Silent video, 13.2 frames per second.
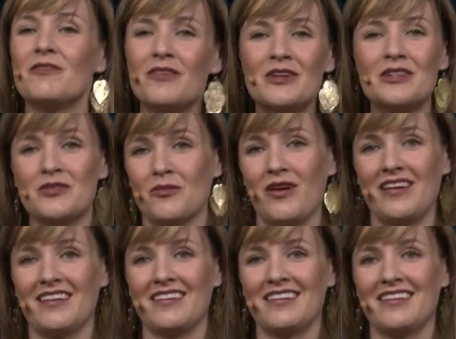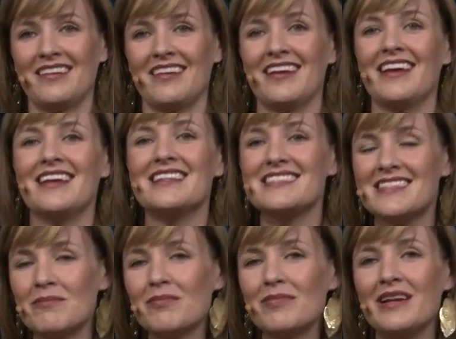The first one is
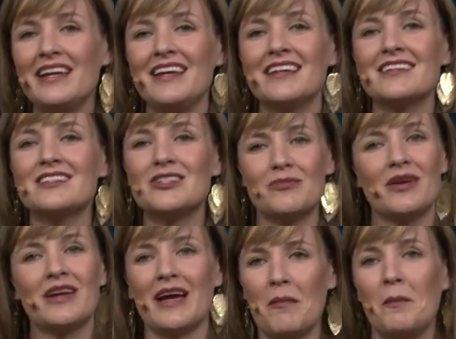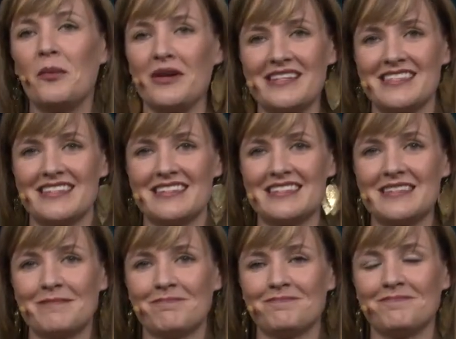simply to become
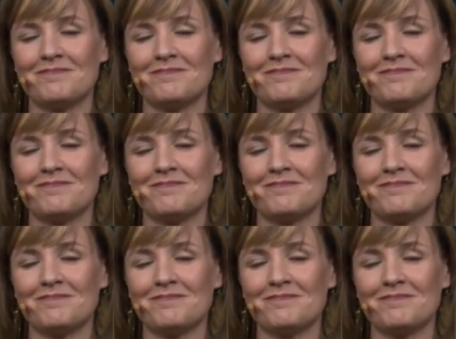present.